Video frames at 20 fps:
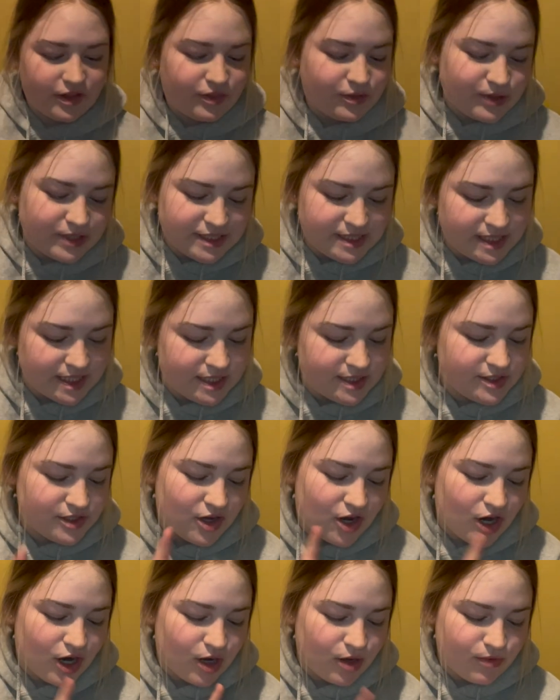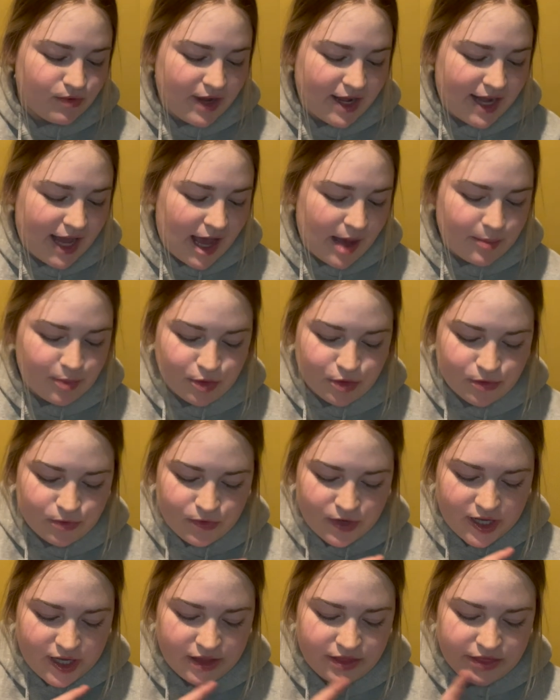three scents are Red Apple
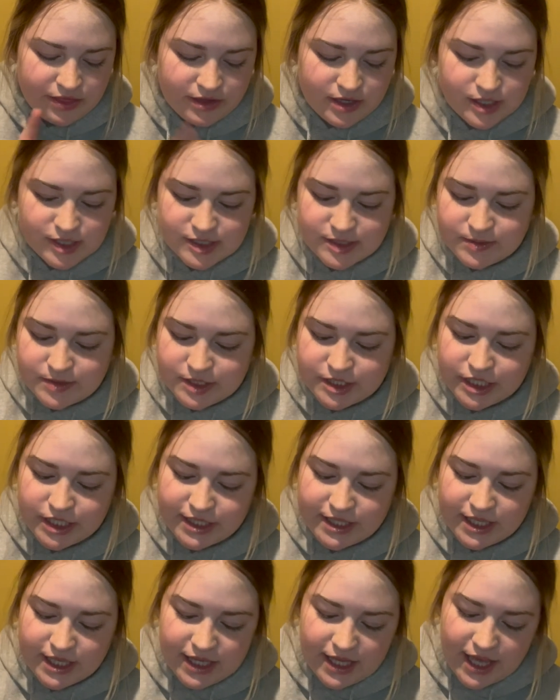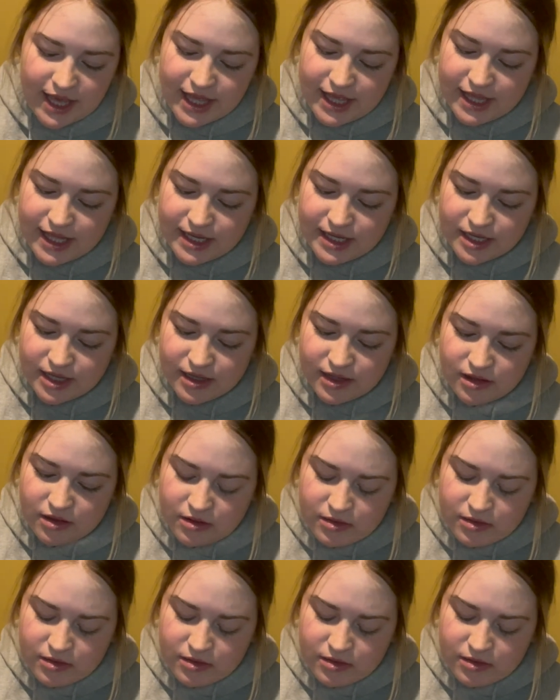Wreath, Christmas Cookie, and